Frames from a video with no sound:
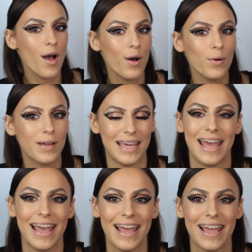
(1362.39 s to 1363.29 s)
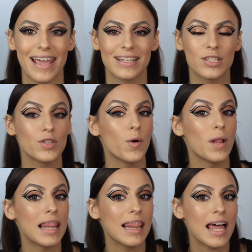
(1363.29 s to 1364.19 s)
Okay,
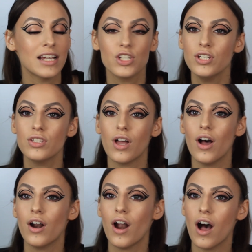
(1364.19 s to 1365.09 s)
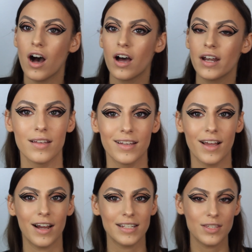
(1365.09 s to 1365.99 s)
so lashes are on.
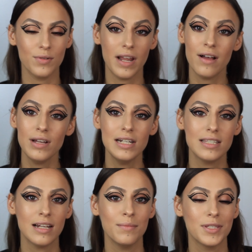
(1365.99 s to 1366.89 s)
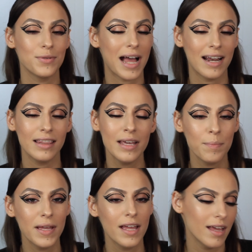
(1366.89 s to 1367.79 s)
Alright, so now it is time to add a lip
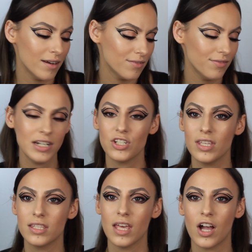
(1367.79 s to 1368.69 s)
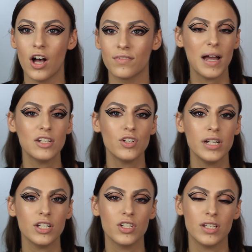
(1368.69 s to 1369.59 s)
and finish this thing off.
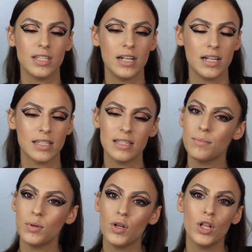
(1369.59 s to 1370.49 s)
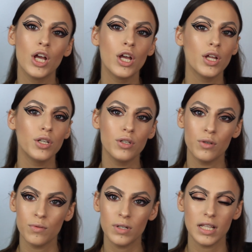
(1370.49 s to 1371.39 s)
Patrick just did a simple
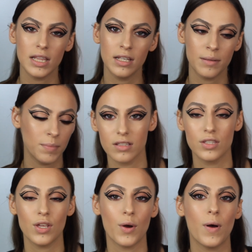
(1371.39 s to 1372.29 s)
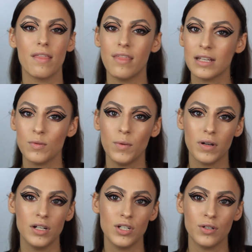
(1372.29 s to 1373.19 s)
nude lip, so that's what we're
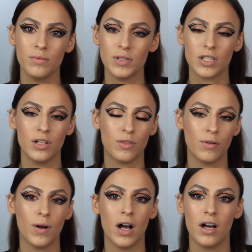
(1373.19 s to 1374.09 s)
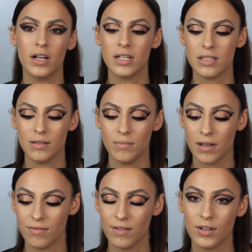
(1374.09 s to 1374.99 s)
gonna do. I'm just gonna throw on some of
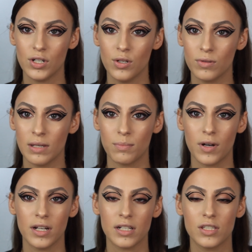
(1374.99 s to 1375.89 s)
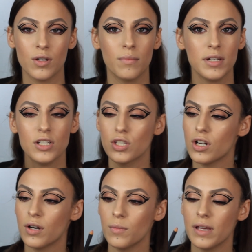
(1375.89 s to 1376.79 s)
my favorite nude lip products. So I'm gonna
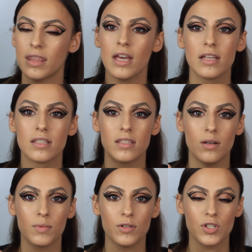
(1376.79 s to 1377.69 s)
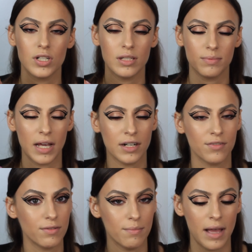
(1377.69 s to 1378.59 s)
start with Subculture Lip
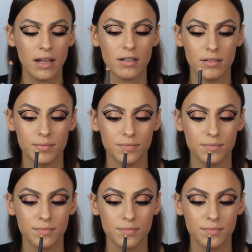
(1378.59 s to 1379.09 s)
Liner from MAC.